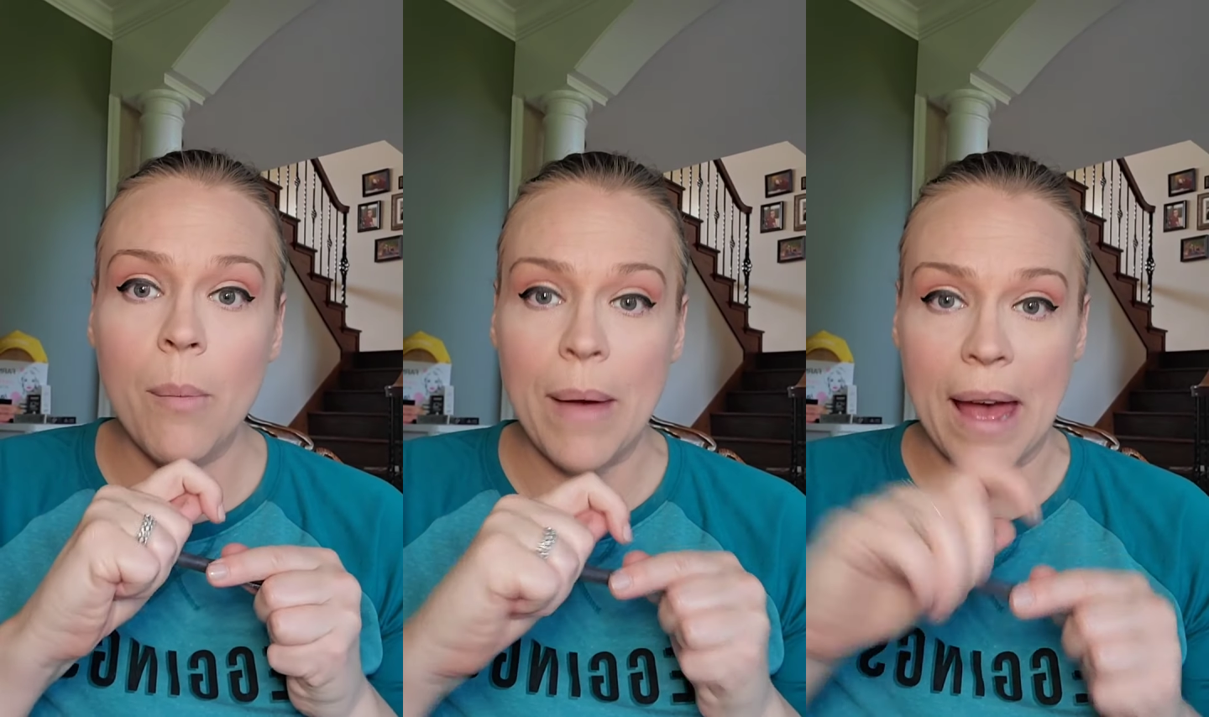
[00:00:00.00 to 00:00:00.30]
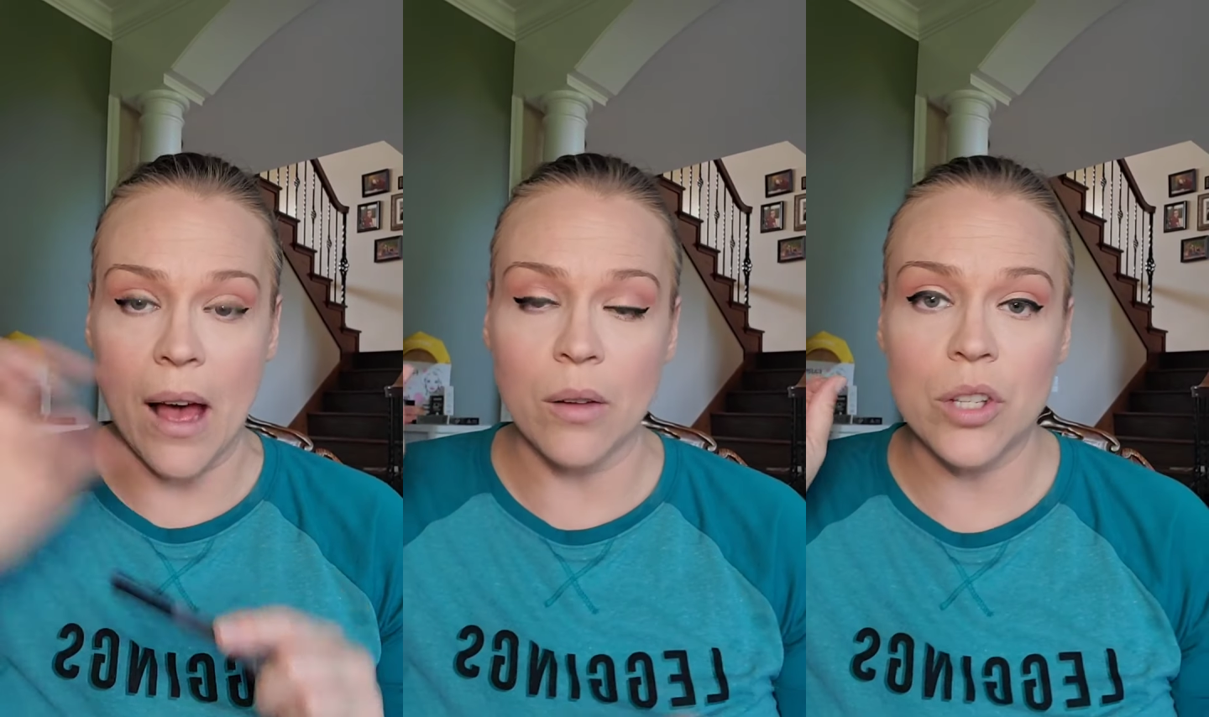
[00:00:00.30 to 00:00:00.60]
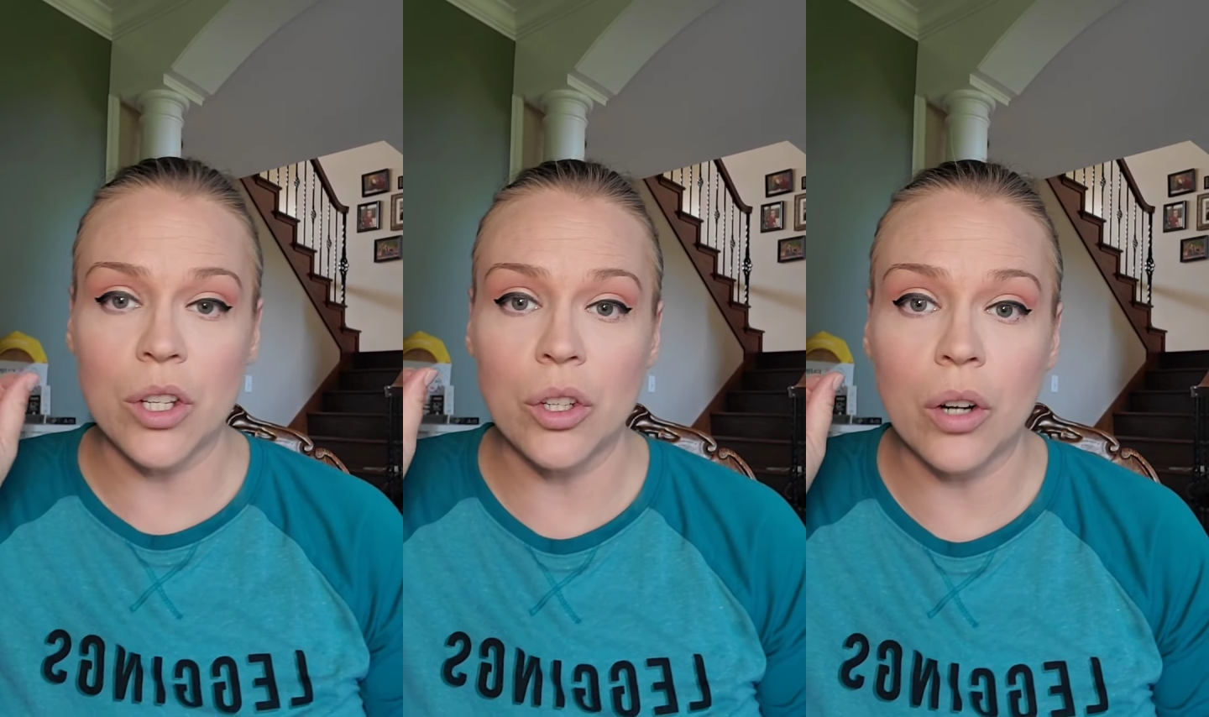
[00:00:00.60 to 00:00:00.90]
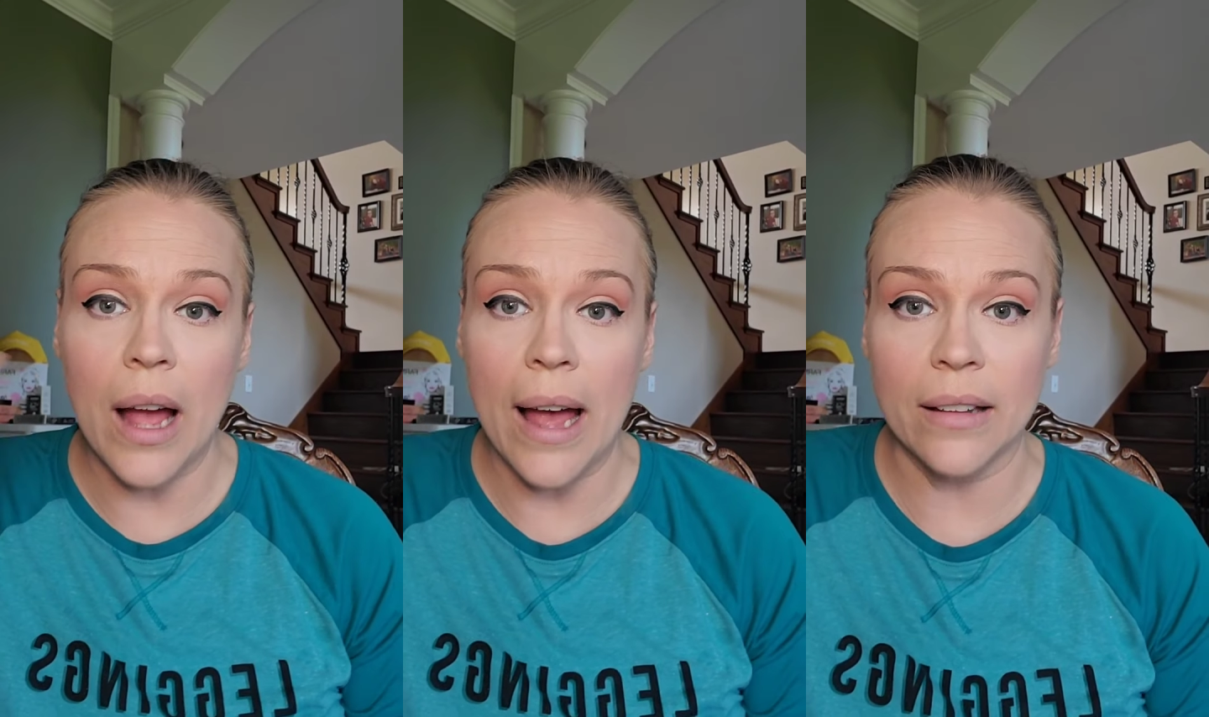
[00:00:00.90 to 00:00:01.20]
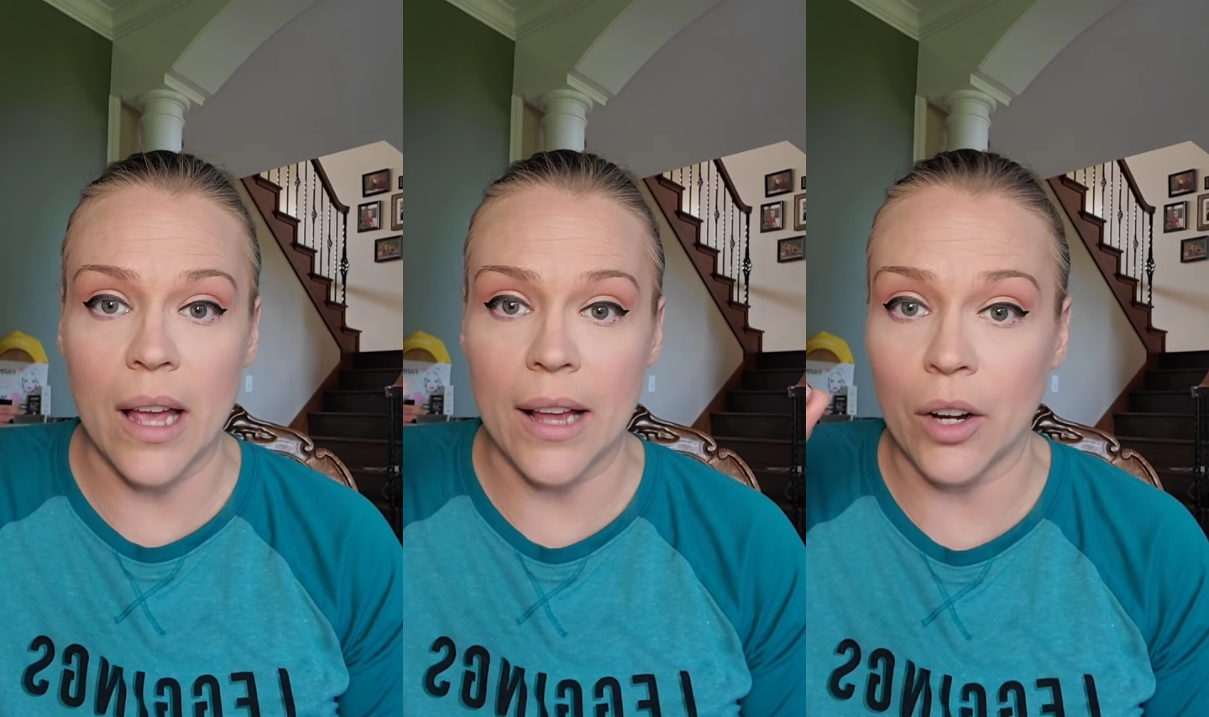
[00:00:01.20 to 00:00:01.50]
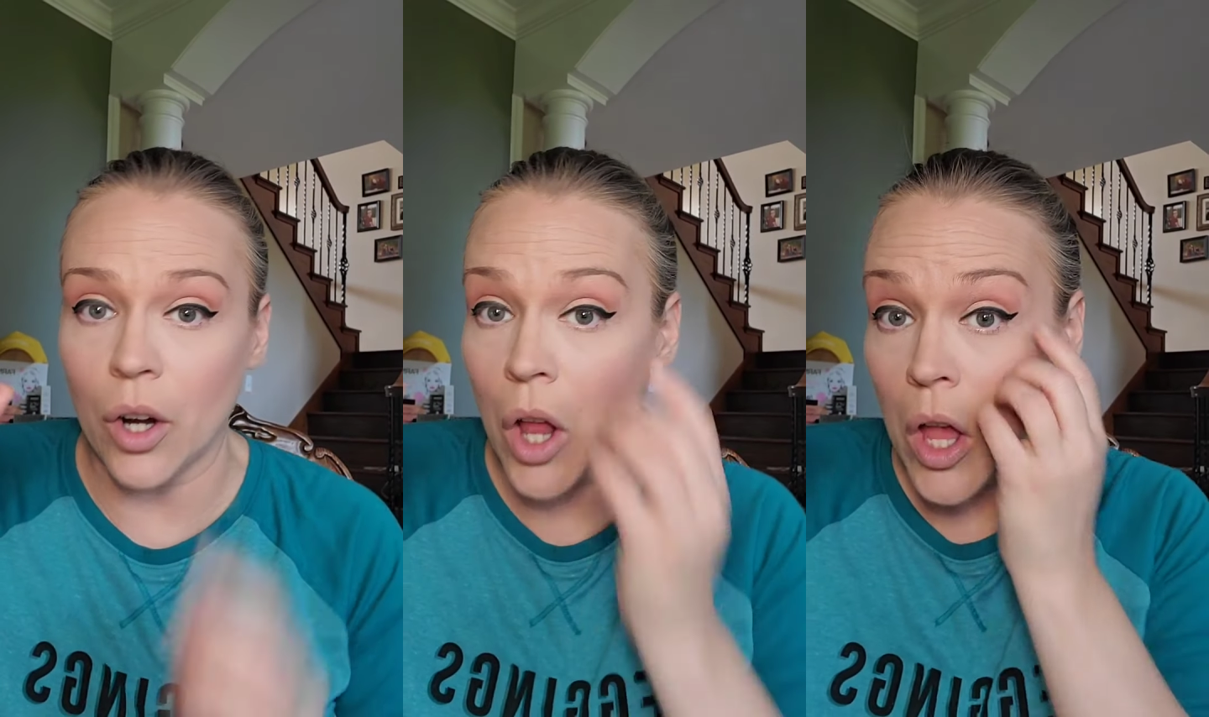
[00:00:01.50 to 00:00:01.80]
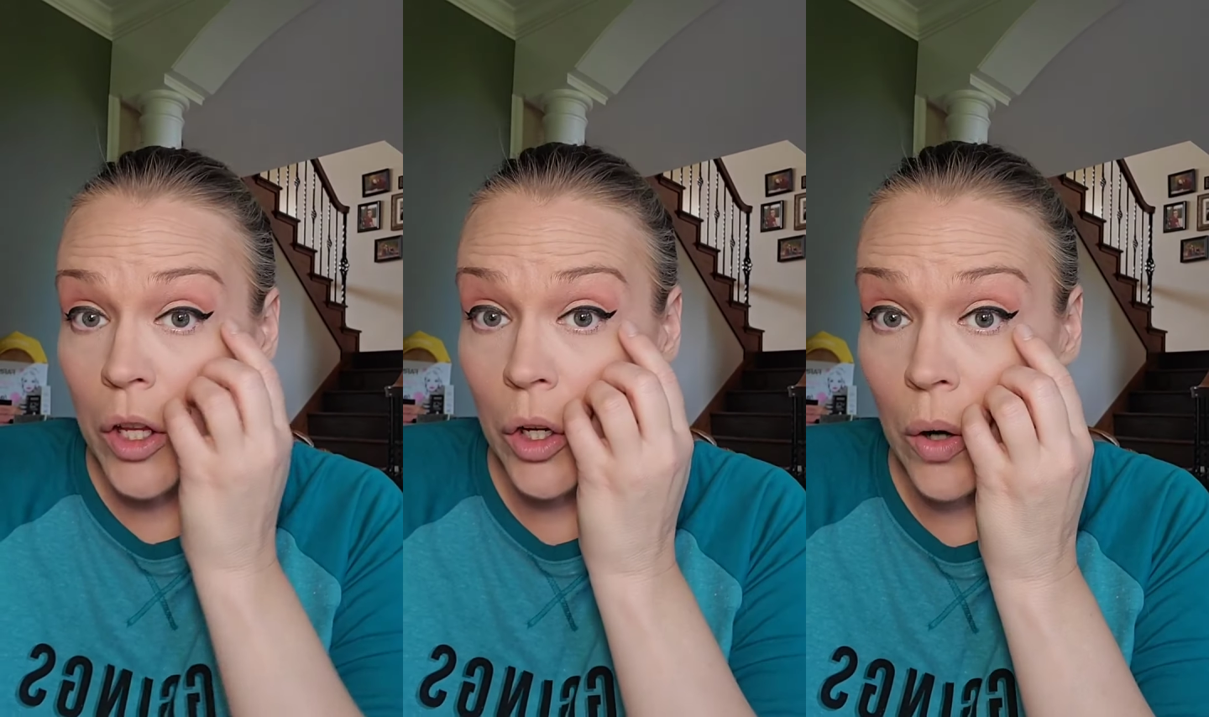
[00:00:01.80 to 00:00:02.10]
about your
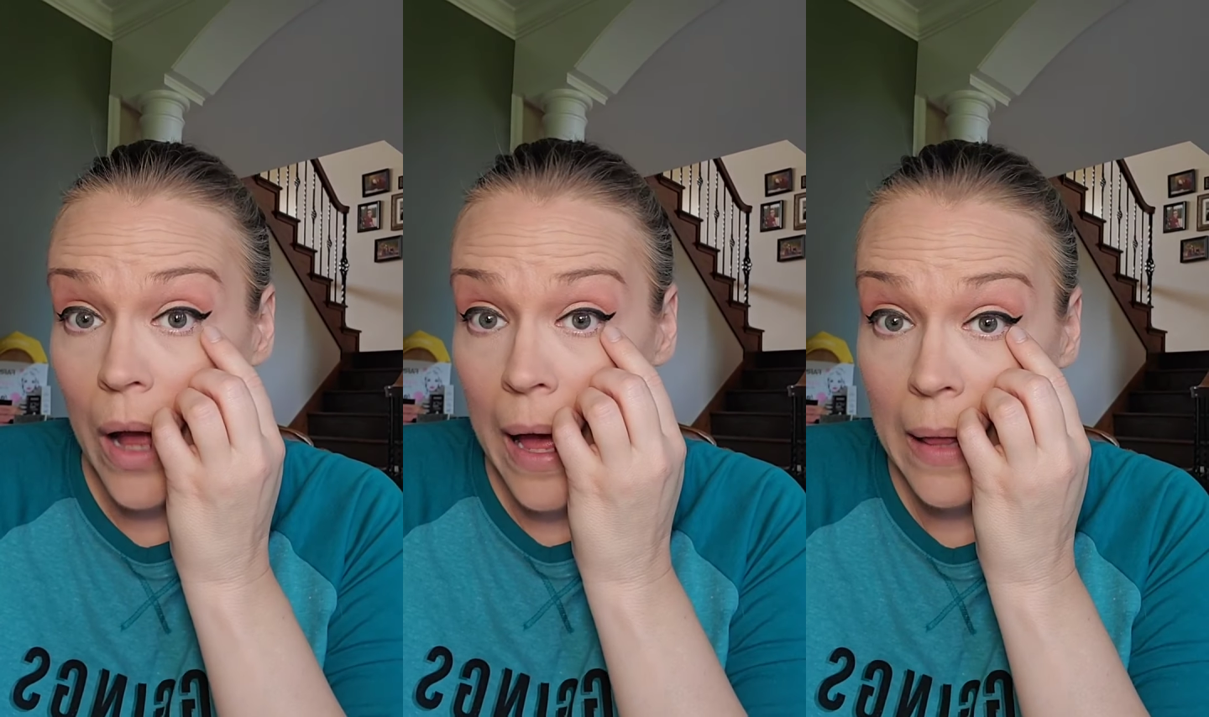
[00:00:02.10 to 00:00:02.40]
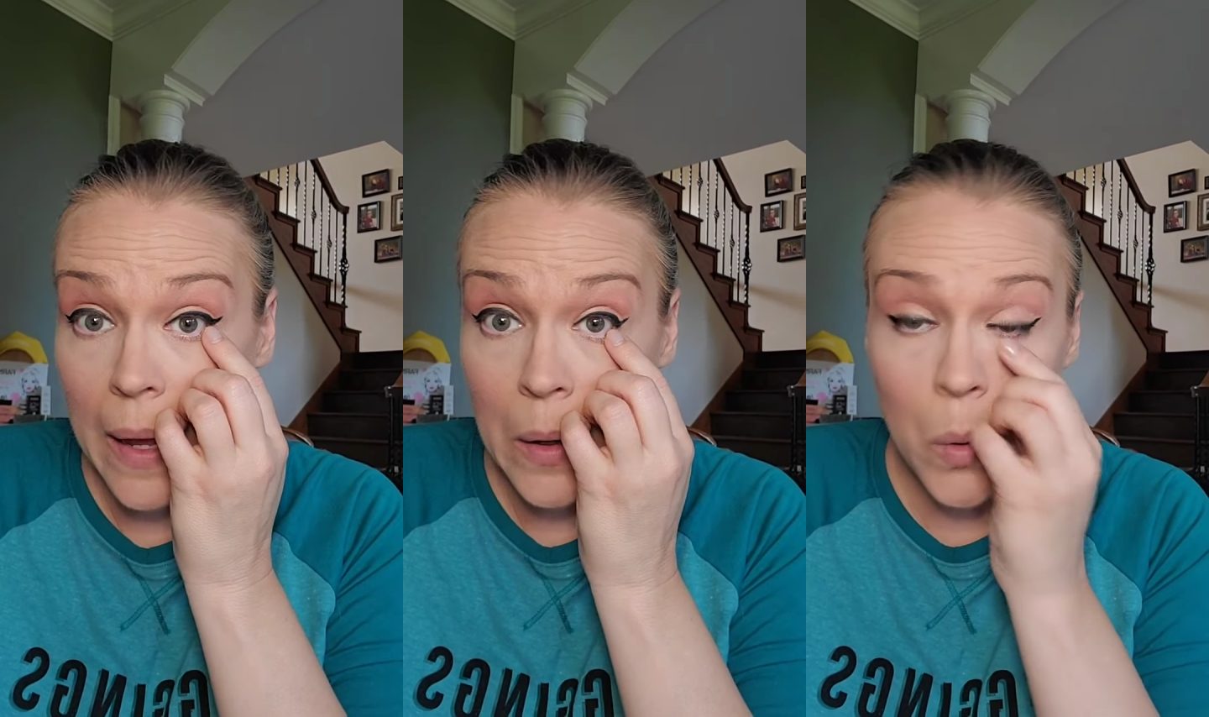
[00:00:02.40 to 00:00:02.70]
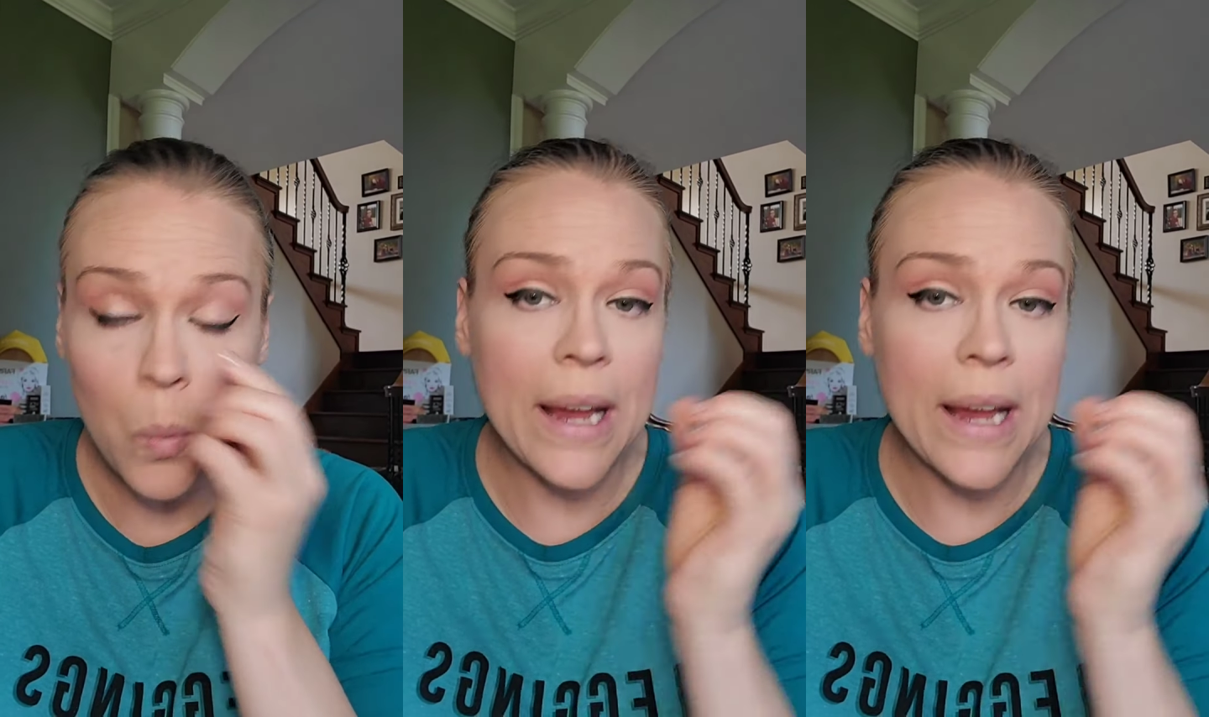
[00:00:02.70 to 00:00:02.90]
eyeliner